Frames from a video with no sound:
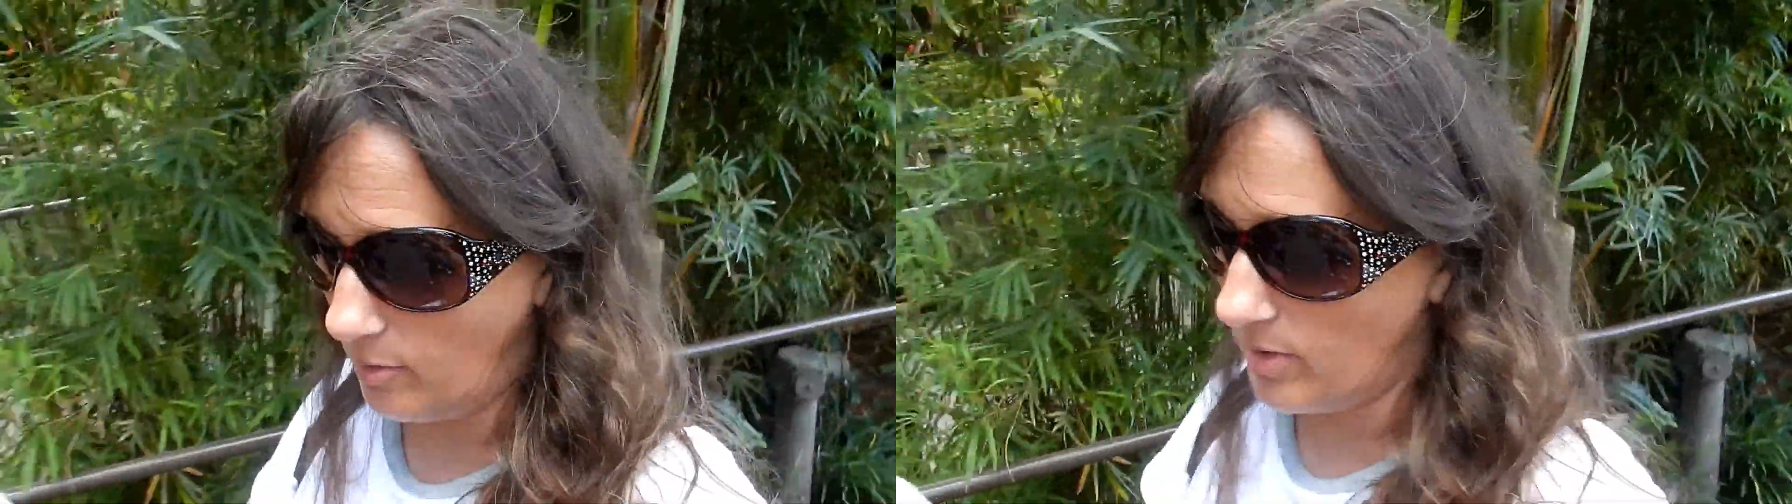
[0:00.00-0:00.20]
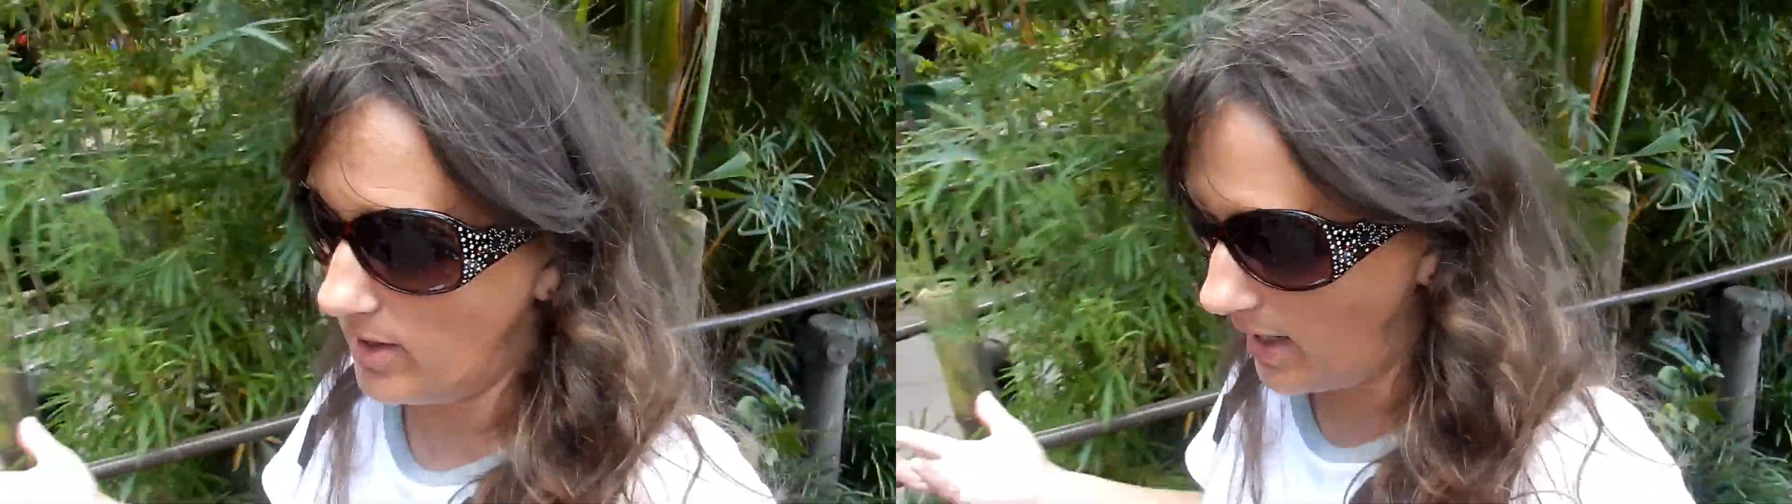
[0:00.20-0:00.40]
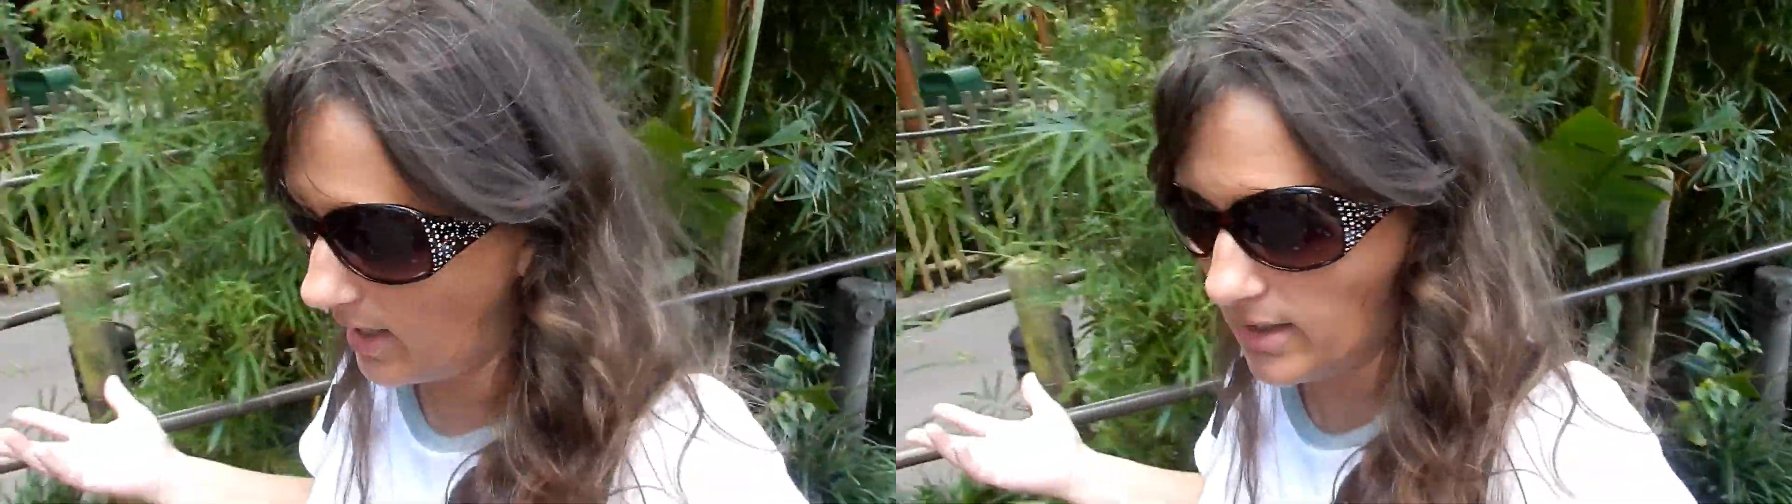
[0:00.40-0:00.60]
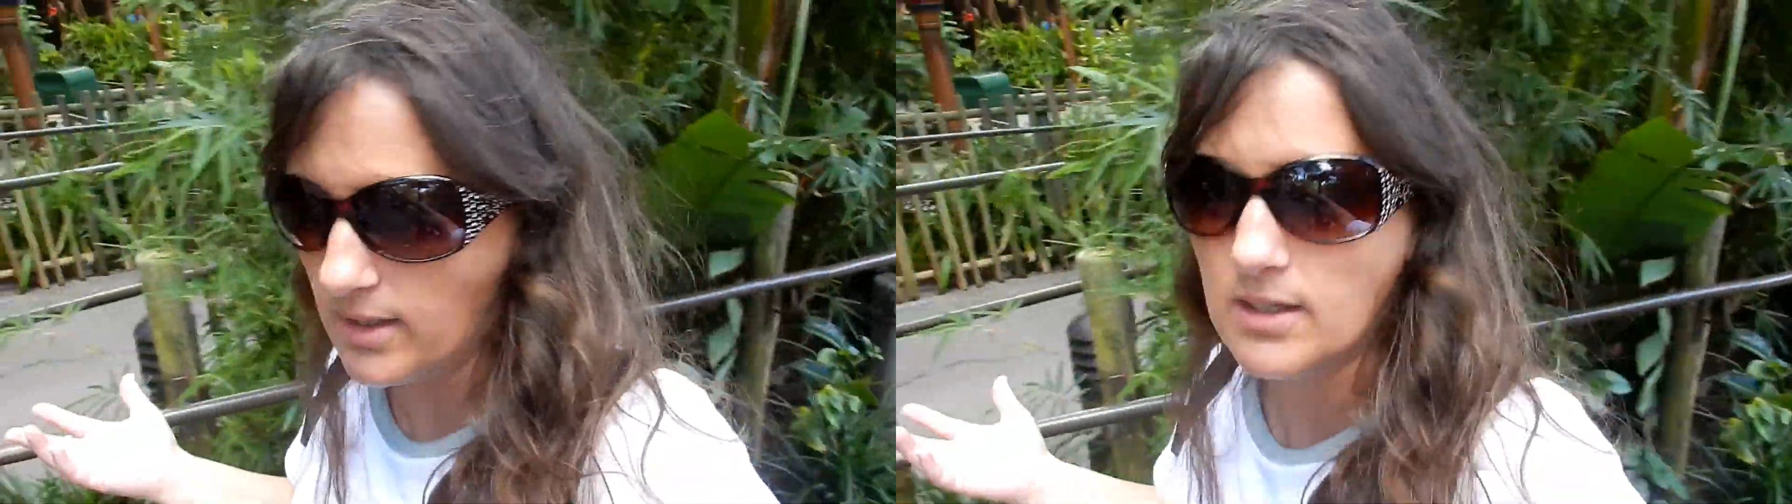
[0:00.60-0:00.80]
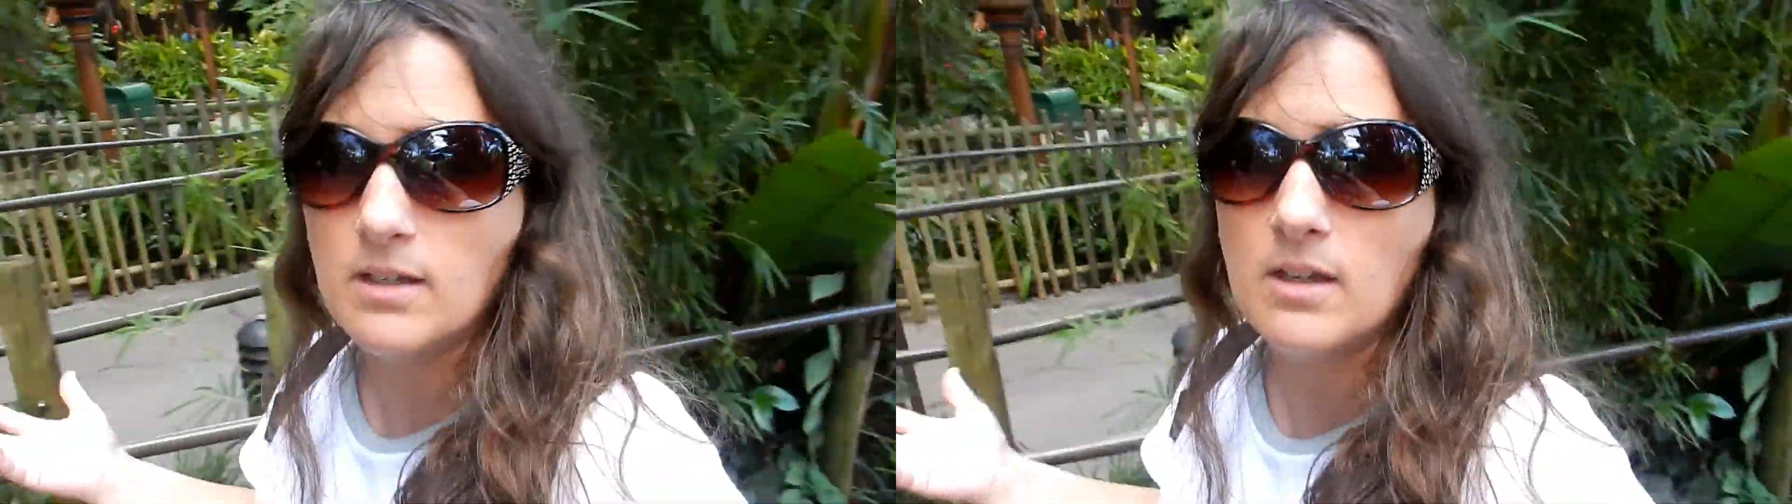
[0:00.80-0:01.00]
I wanted
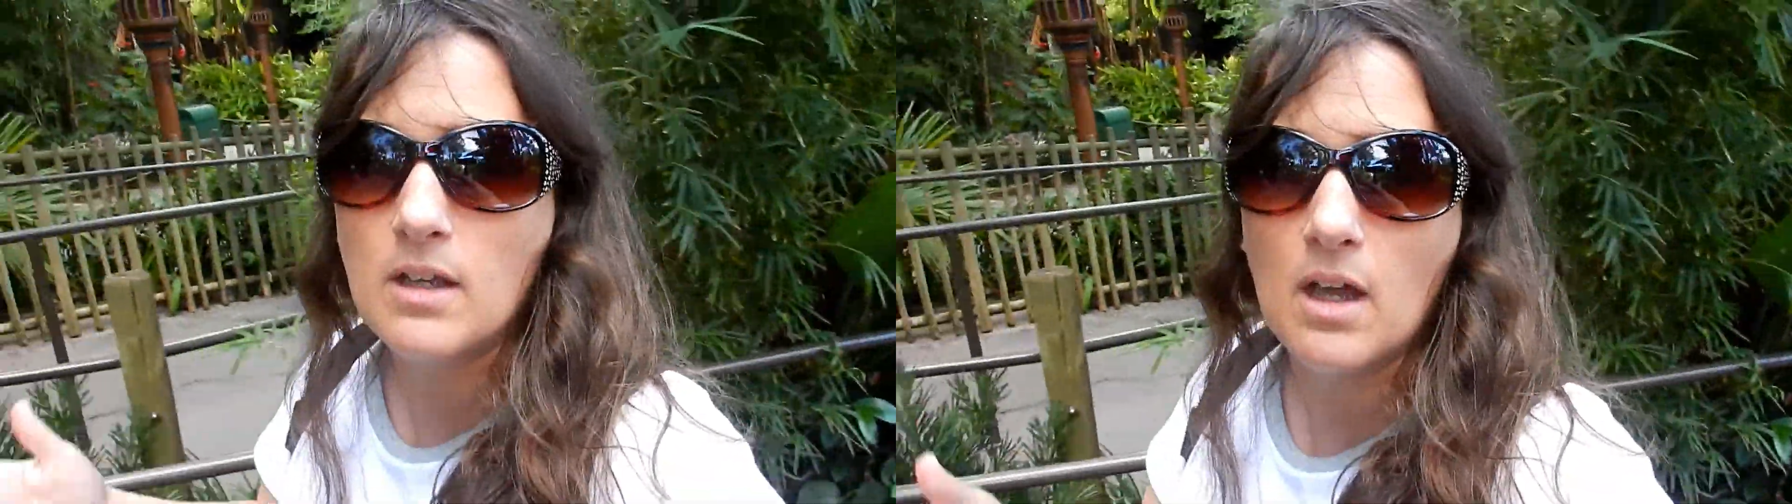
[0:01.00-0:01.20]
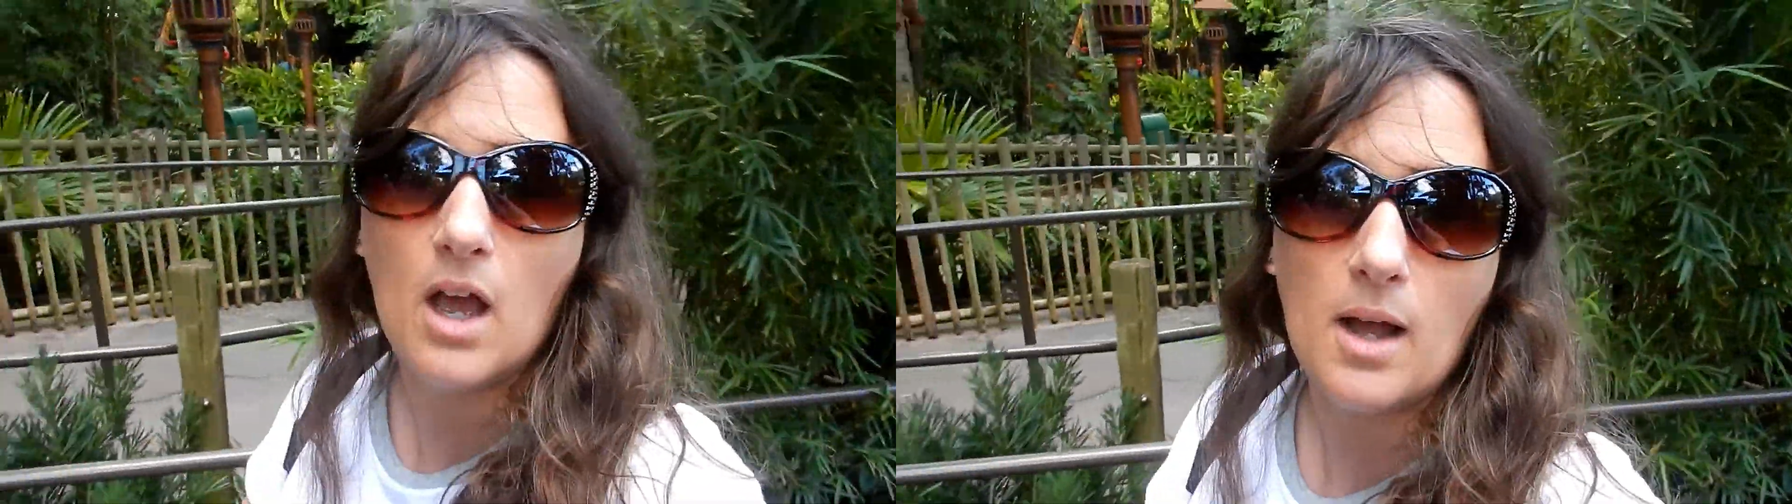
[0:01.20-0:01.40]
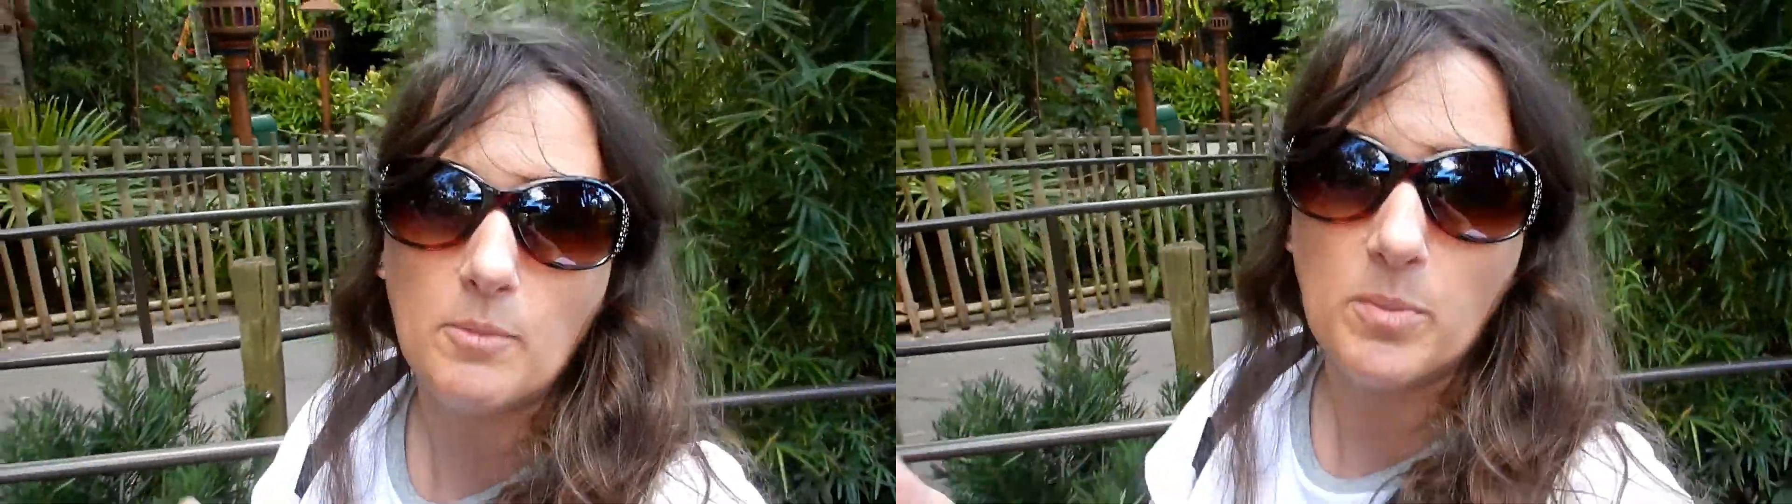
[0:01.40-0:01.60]
Lakelyn um,